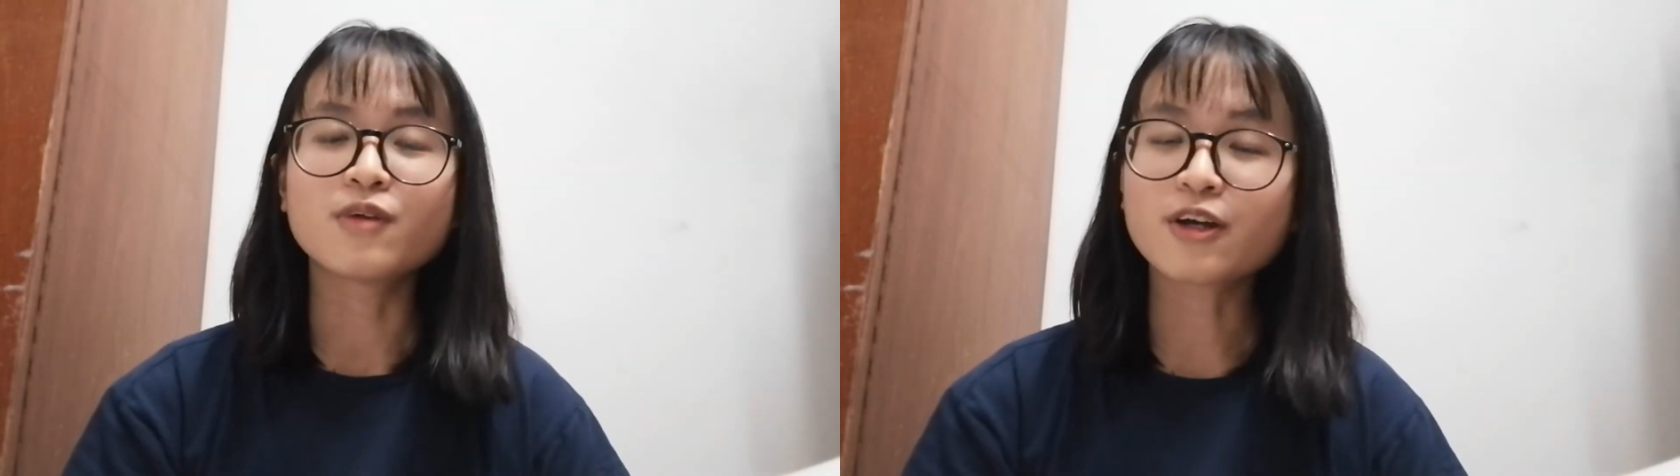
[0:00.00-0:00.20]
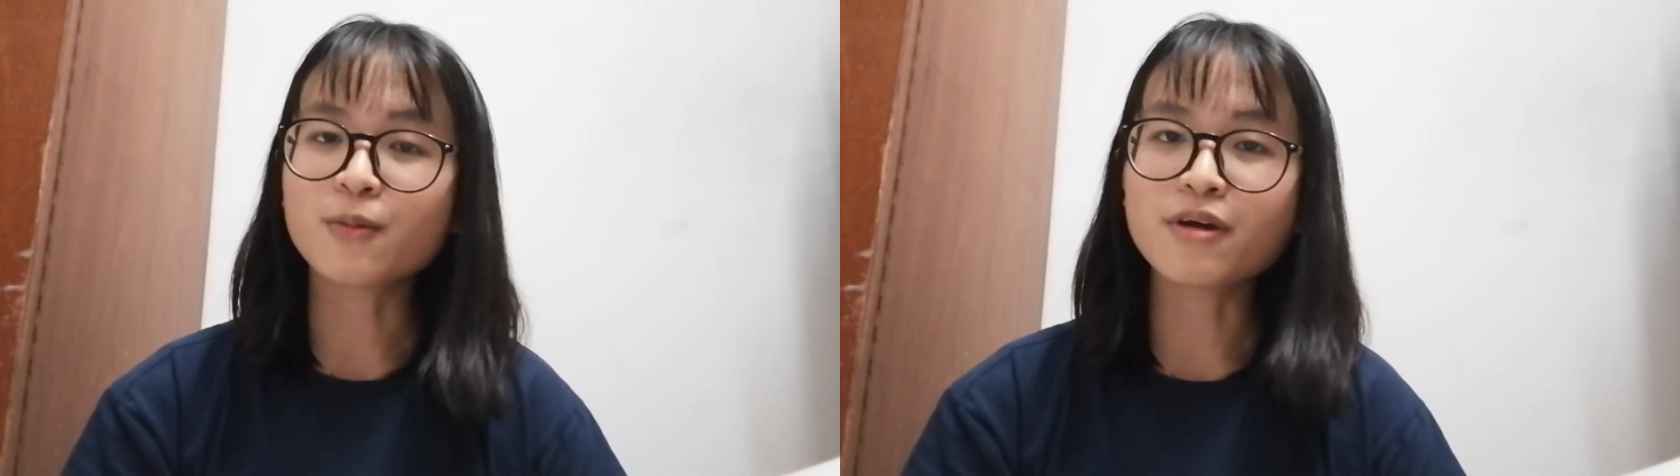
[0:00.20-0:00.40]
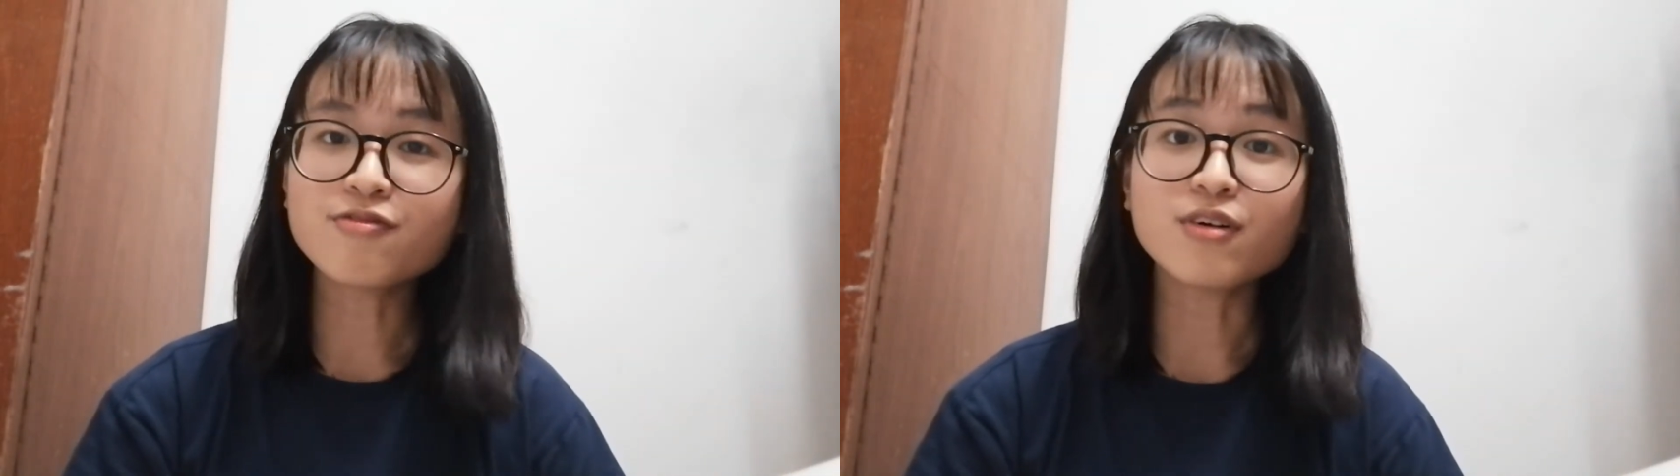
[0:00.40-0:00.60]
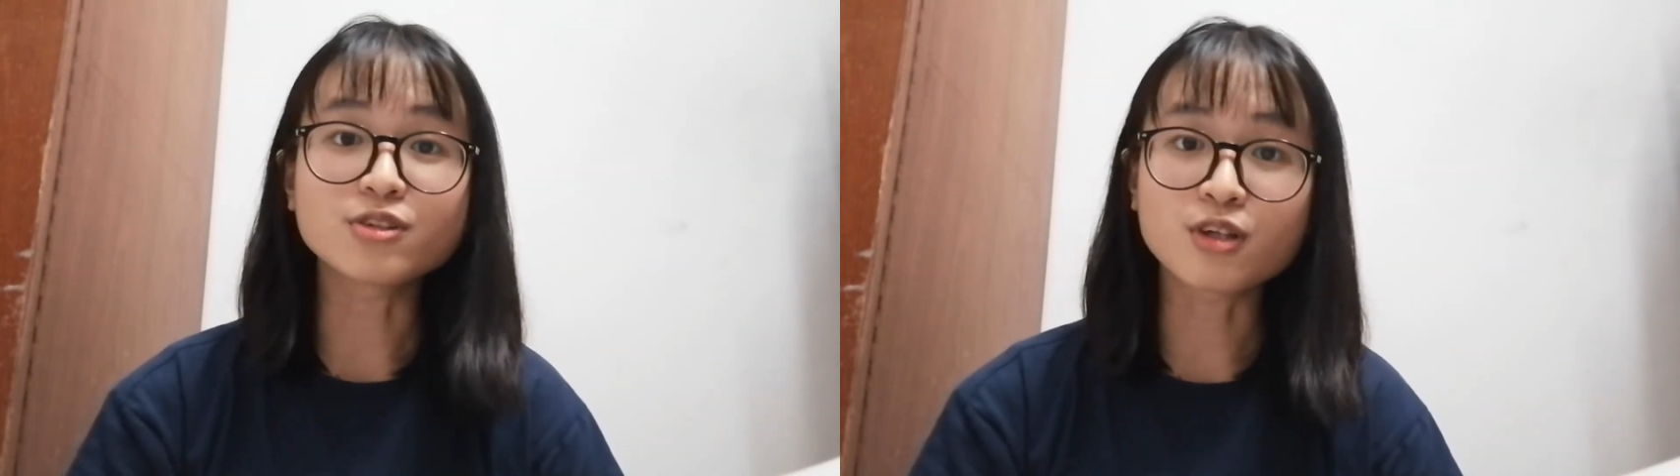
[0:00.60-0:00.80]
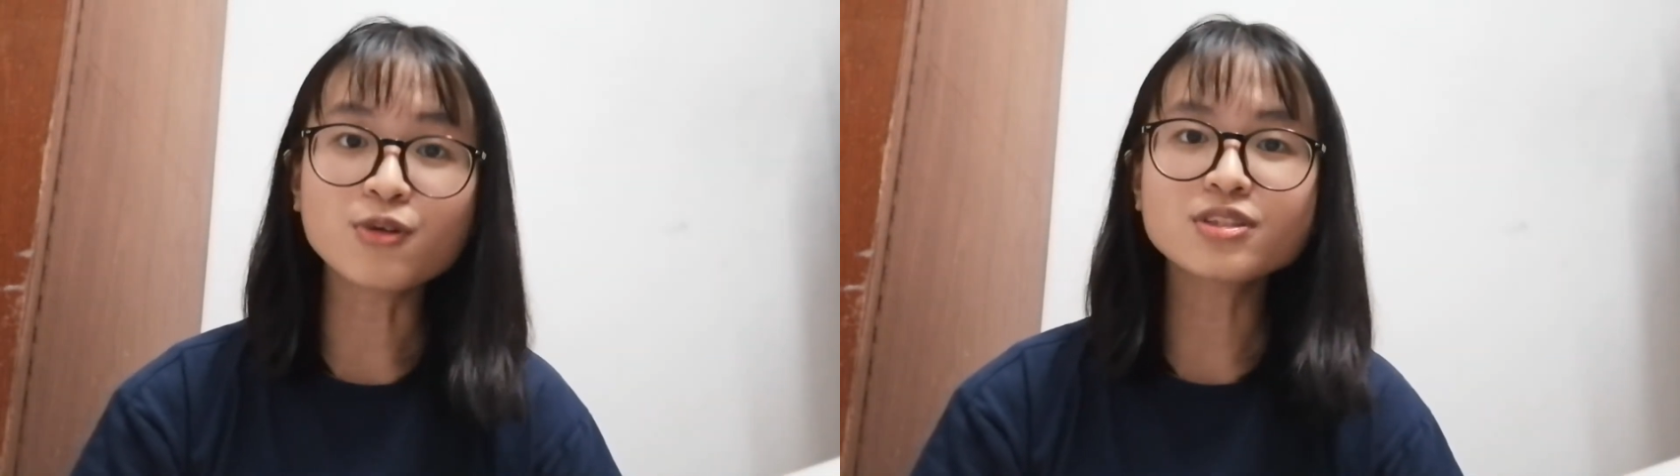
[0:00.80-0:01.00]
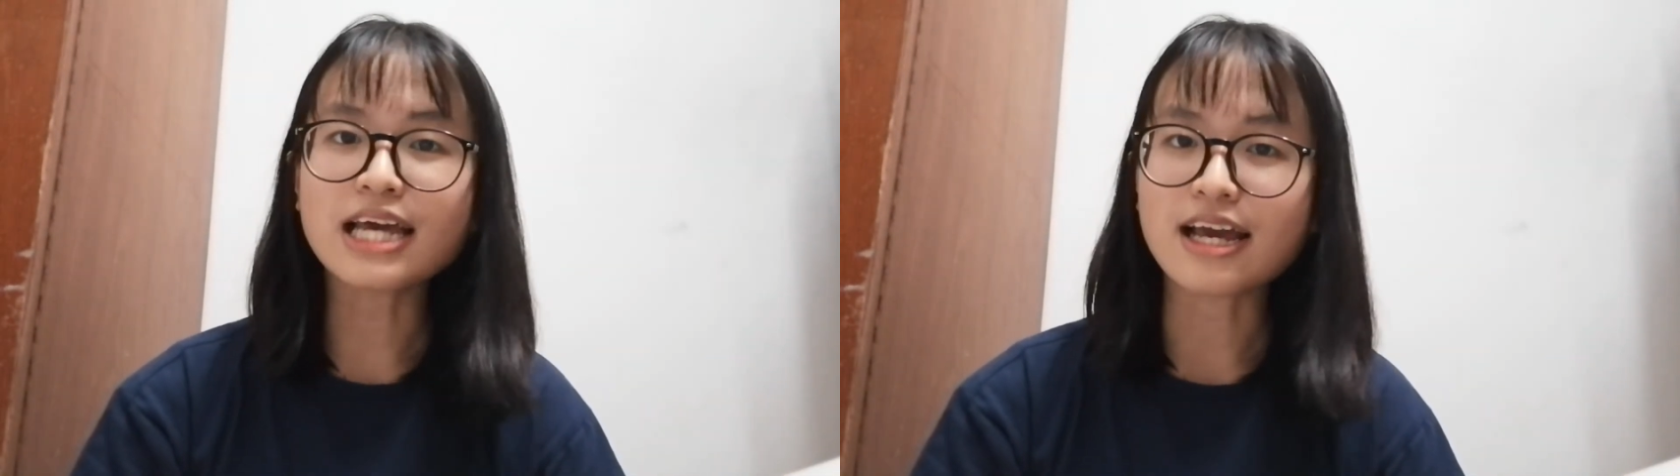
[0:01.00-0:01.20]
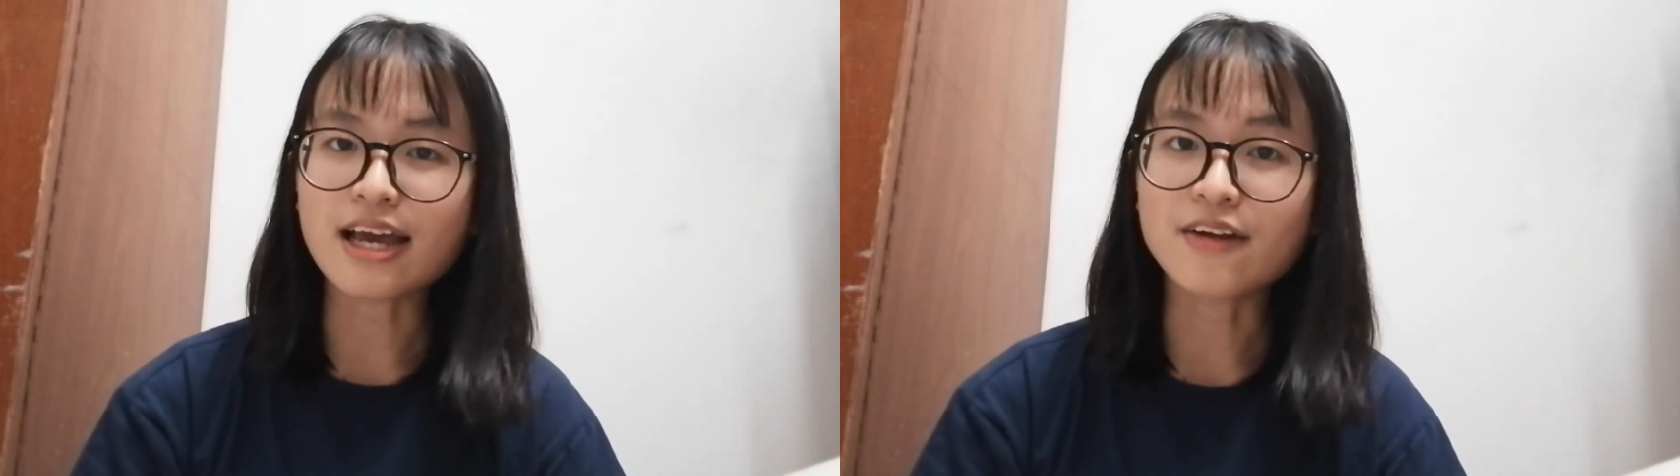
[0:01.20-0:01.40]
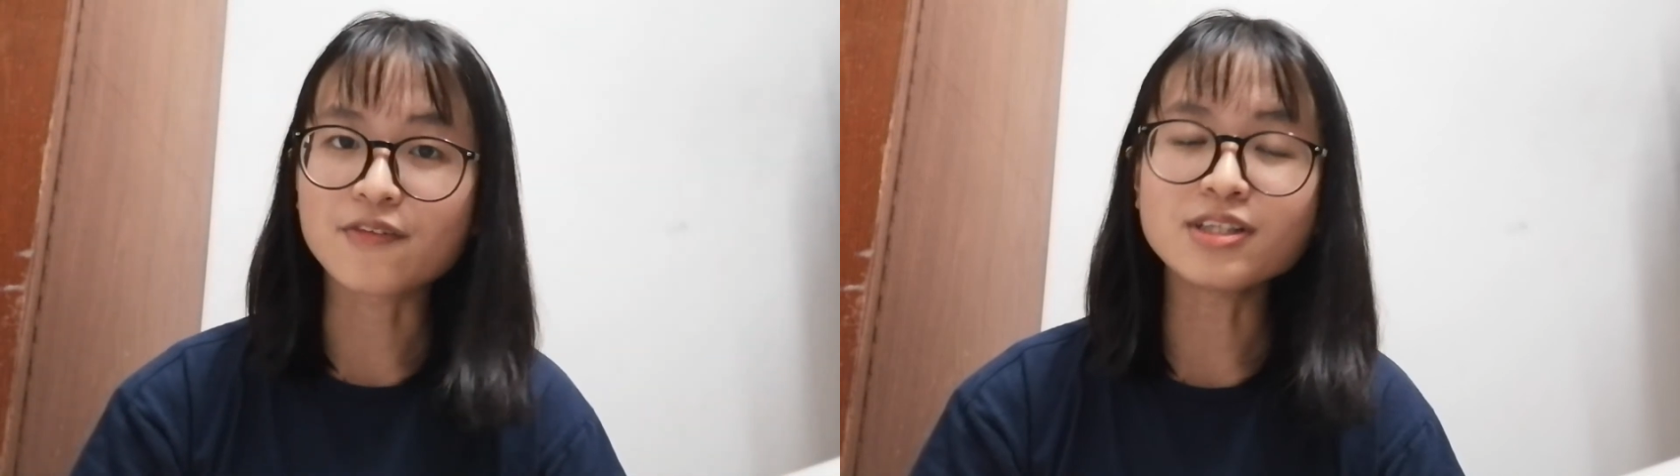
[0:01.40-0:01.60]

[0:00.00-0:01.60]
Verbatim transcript: recommend for those at